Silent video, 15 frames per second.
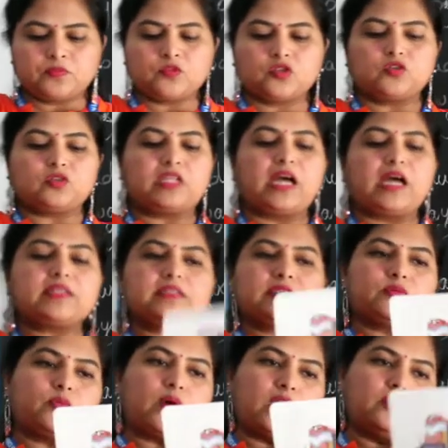So
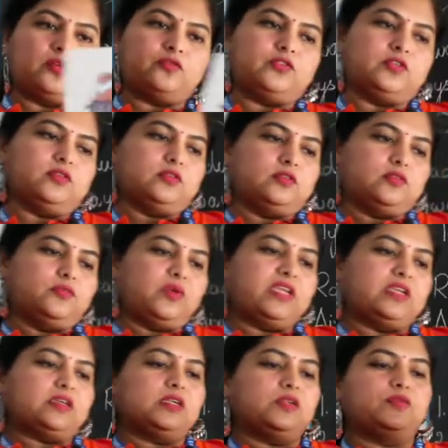that's one of the
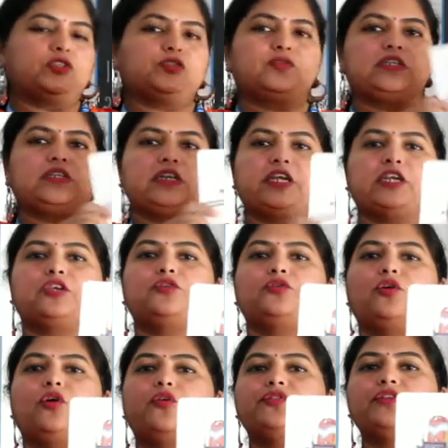vehicle which will take you
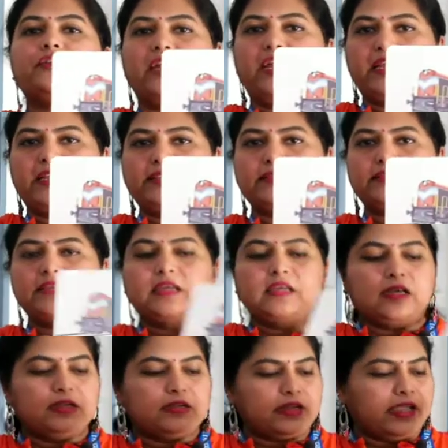on the rails.
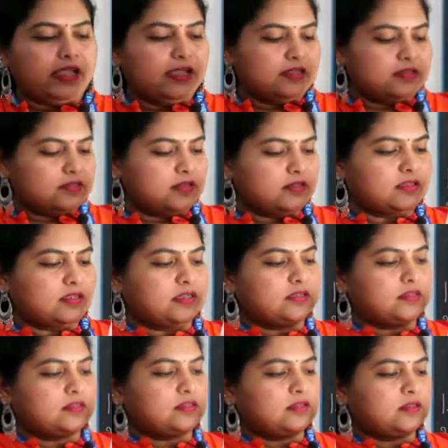Rails are
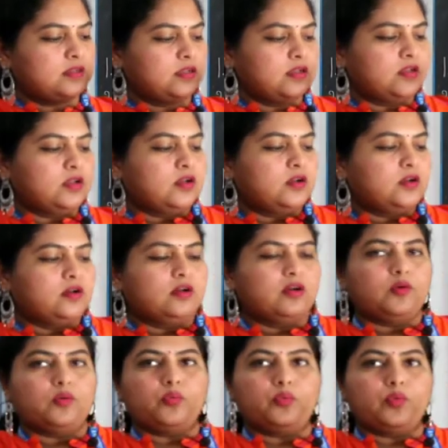these
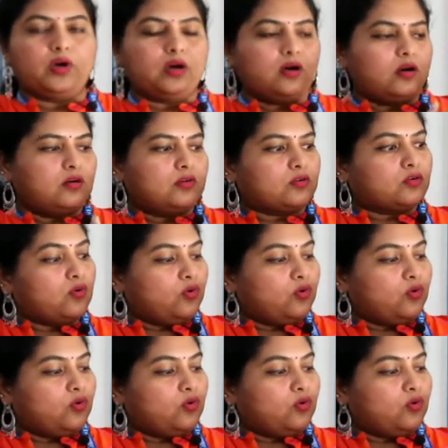rails